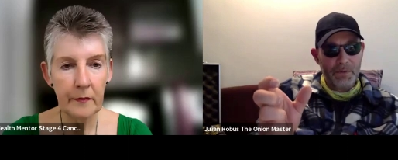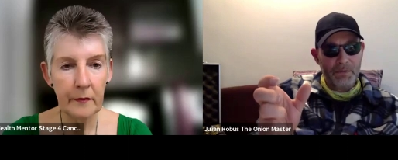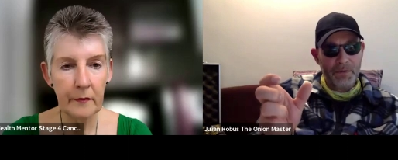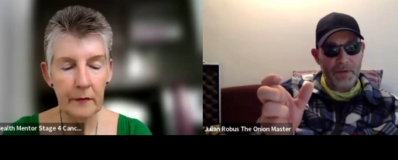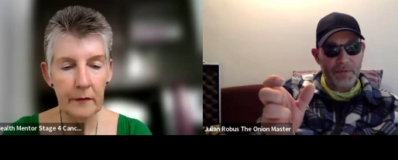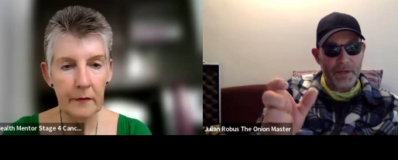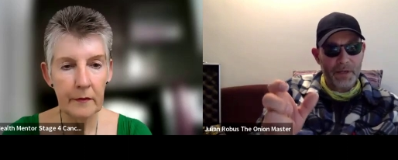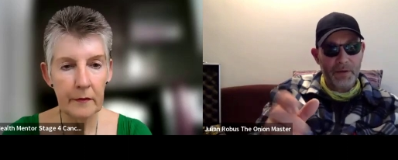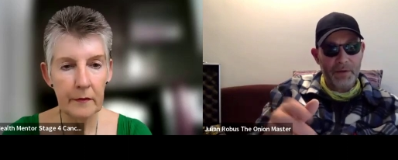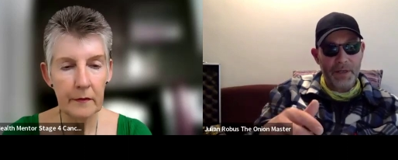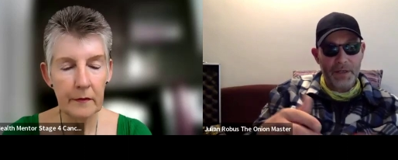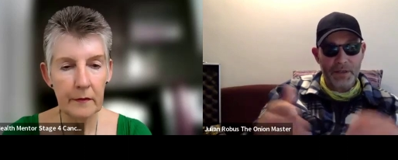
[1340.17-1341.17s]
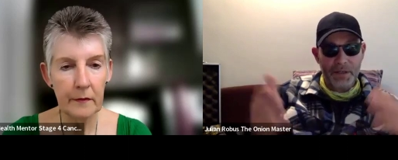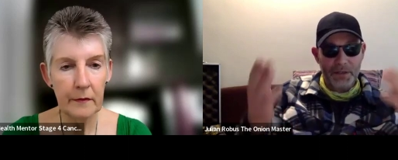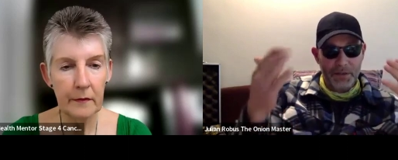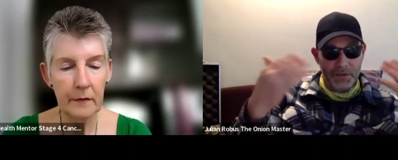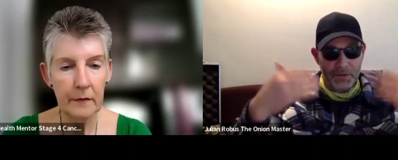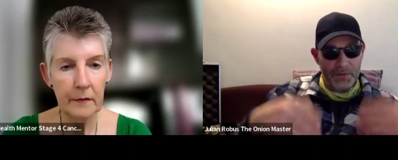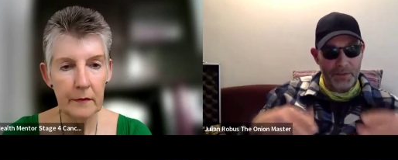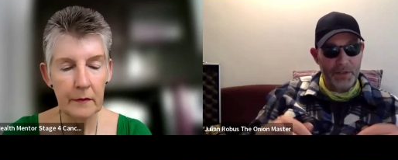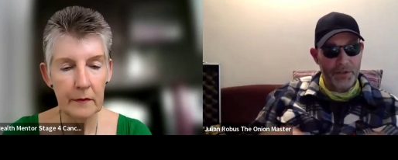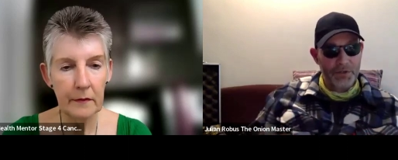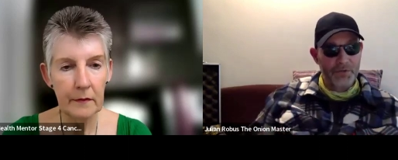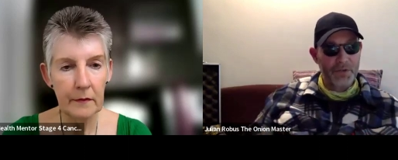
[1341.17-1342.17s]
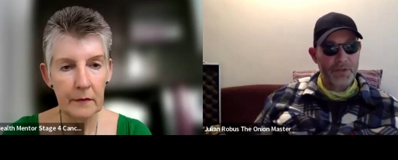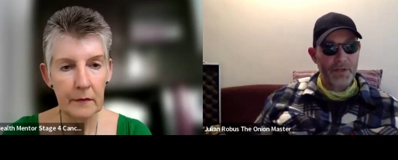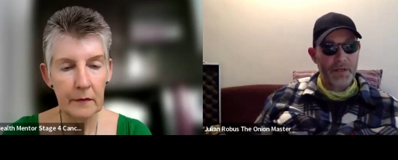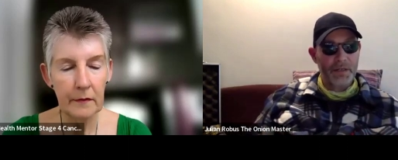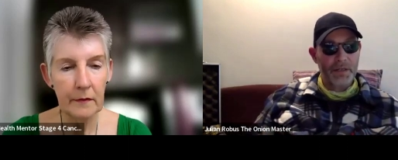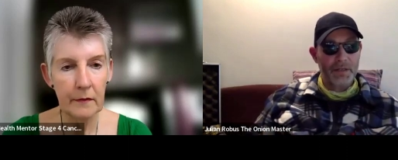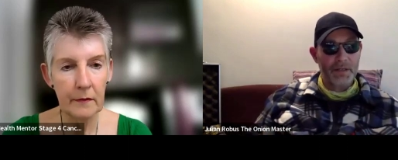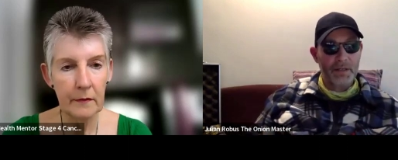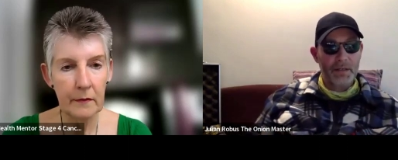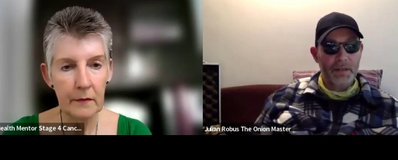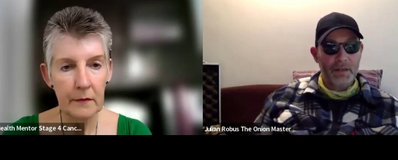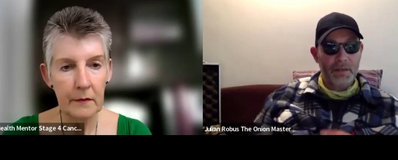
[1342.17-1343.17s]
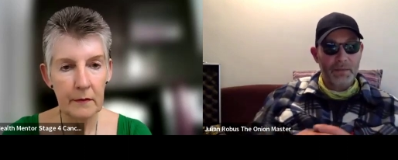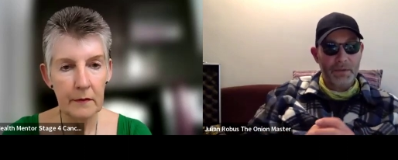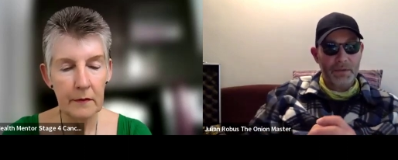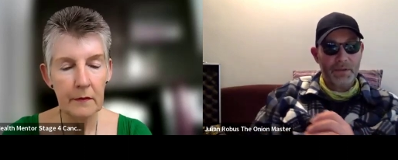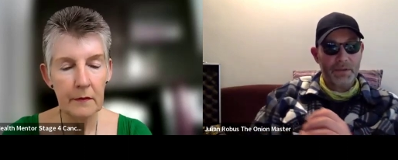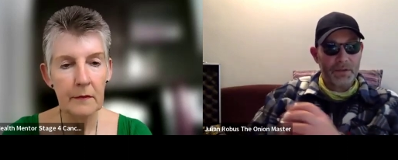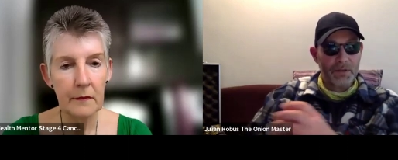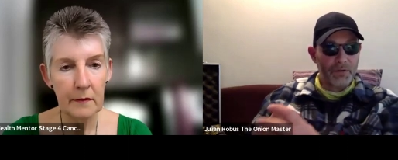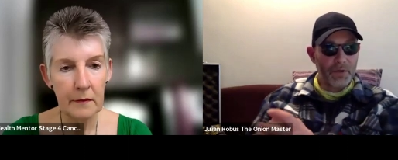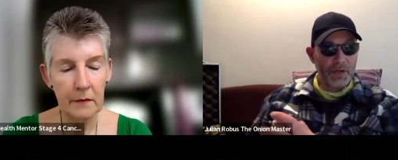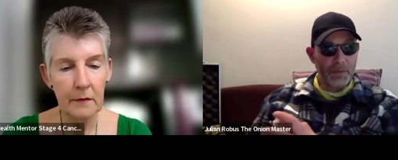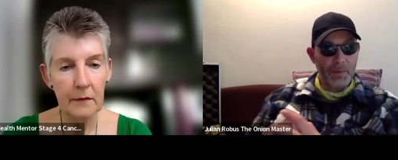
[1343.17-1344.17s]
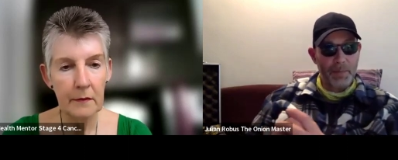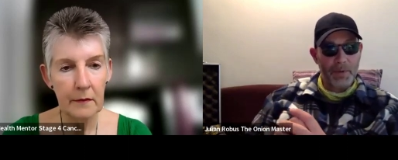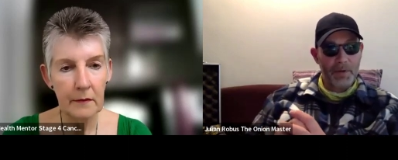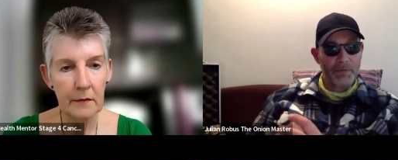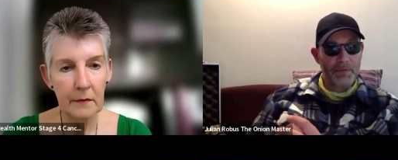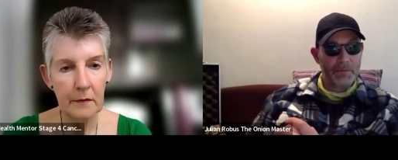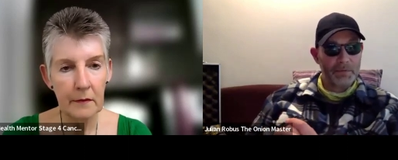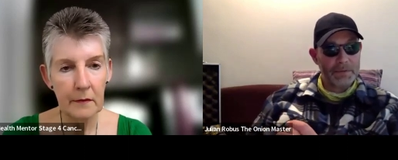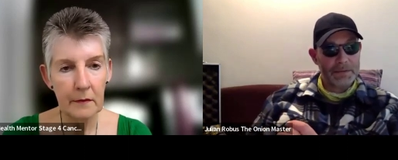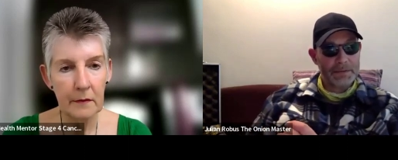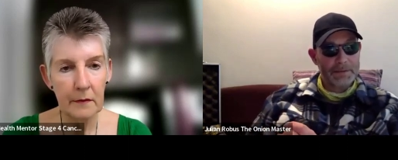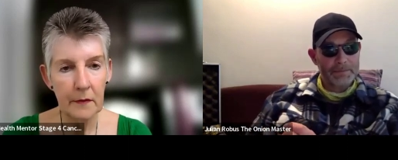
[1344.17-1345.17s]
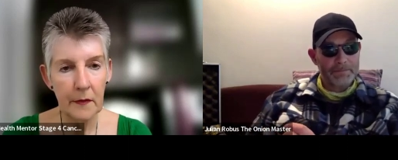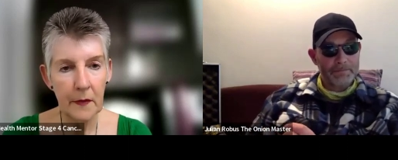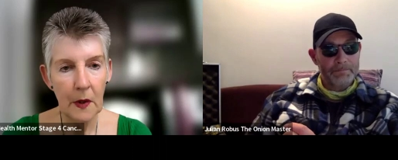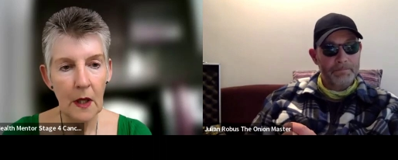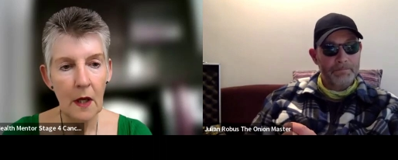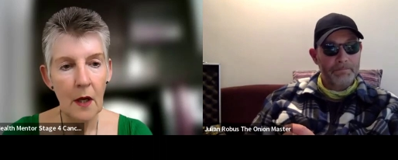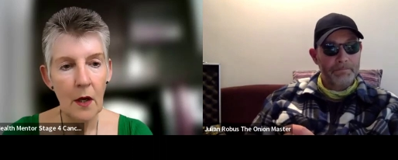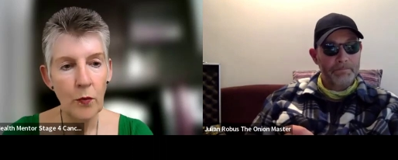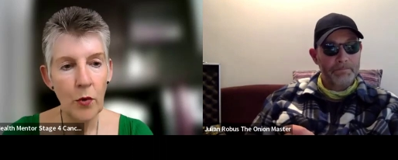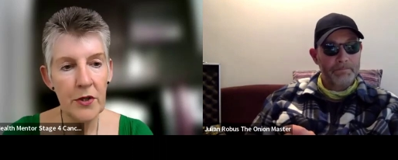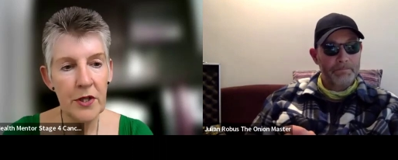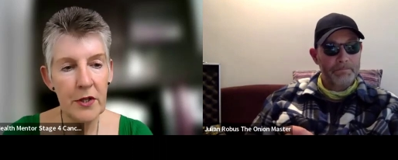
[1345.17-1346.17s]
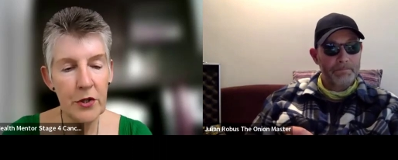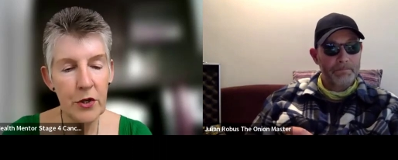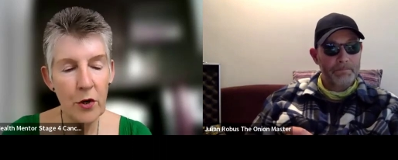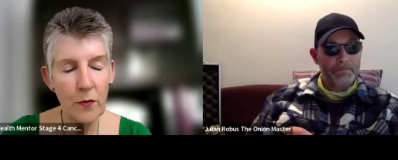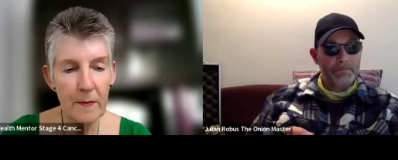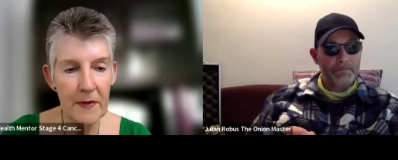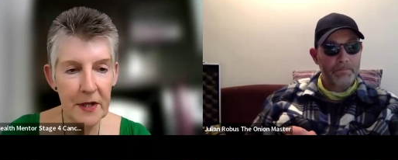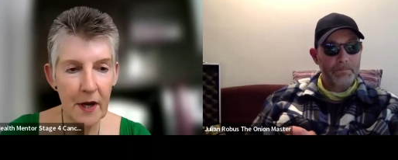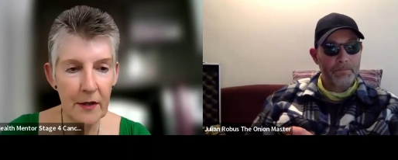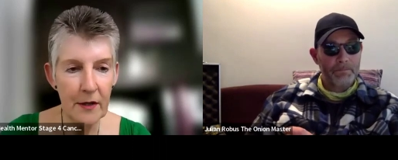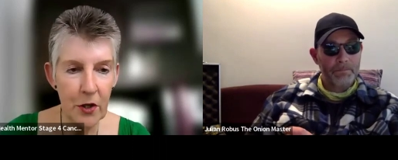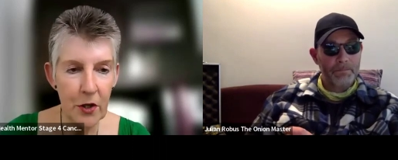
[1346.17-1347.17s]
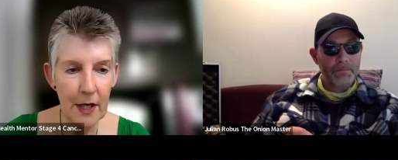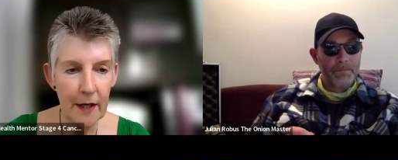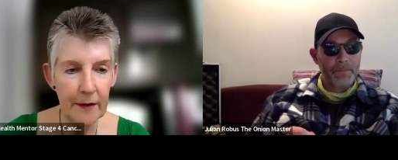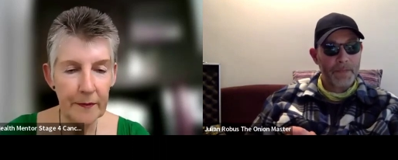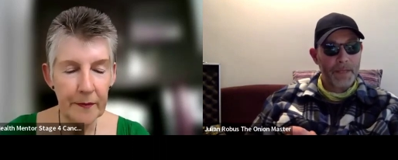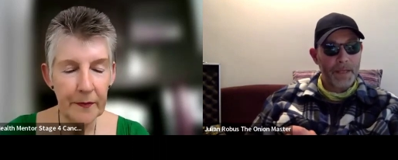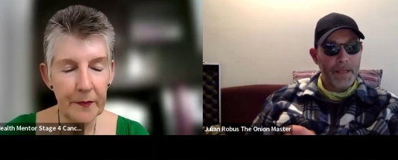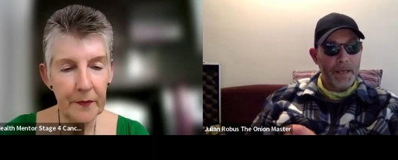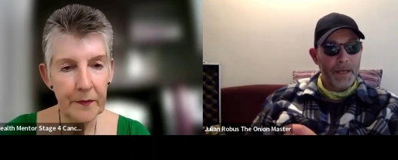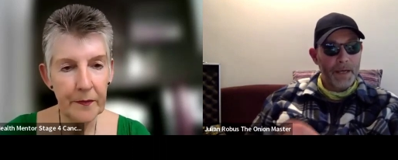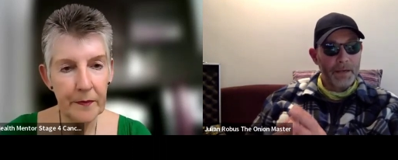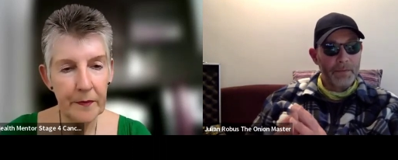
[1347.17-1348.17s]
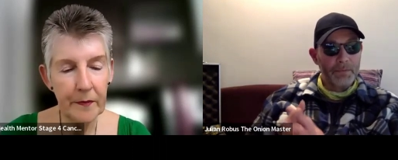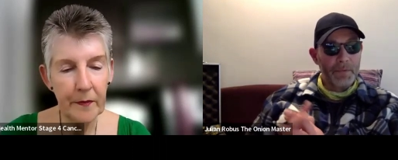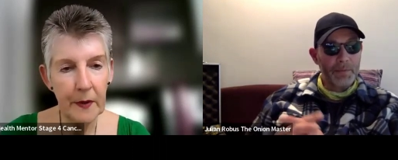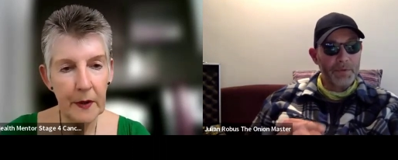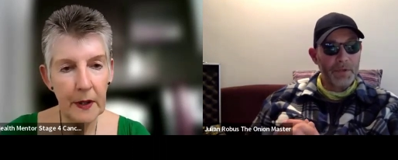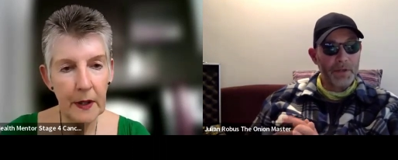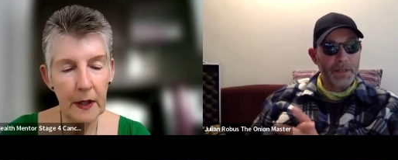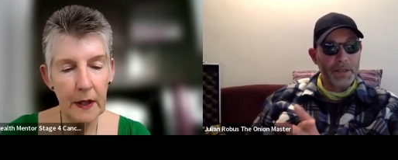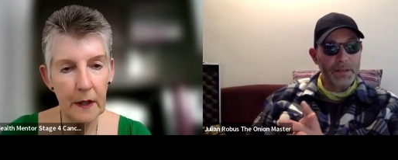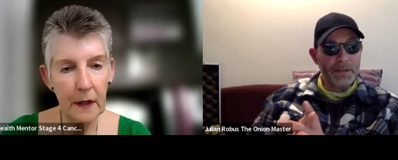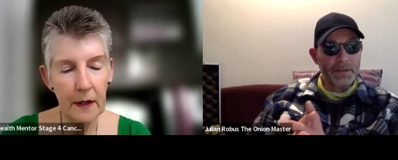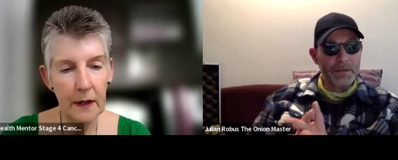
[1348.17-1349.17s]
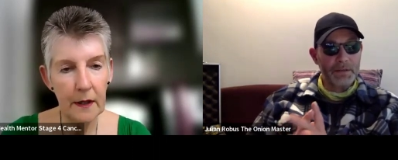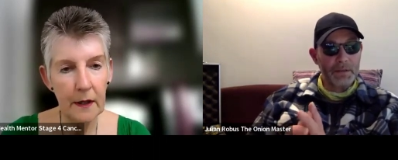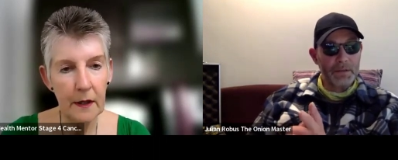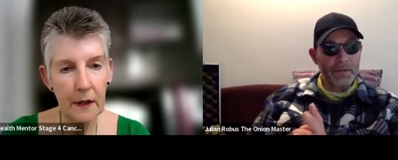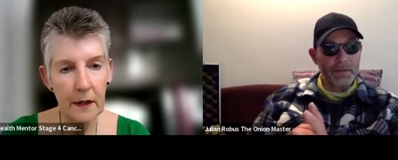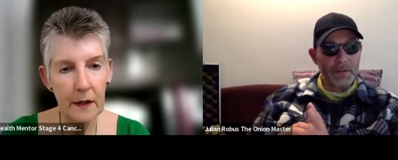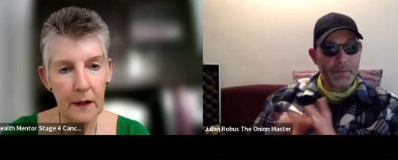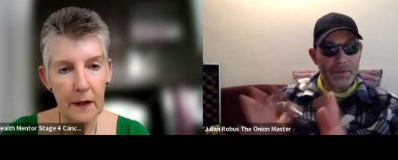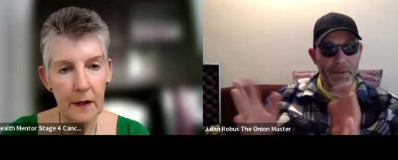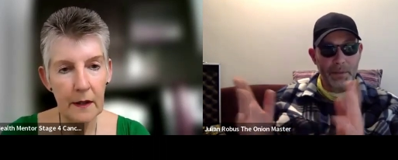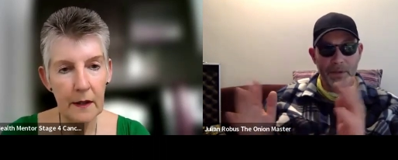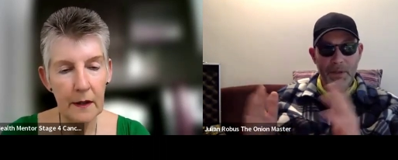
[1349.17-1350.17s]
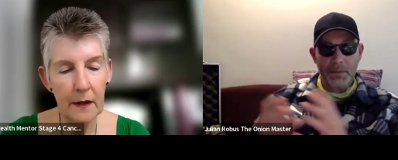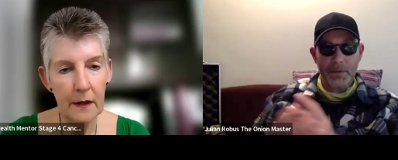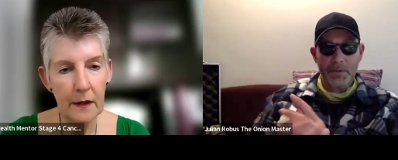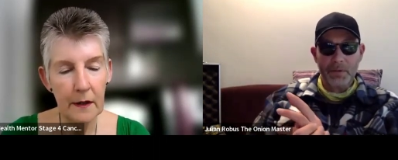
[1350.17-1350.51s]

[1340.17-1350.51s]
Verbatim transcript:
Speaker 1: a free video and it teaches you a de-stress technique, which is incredibly powerful.
Speaker 2: What is your website,
Speaker 1: Julian? Uh, website is w w w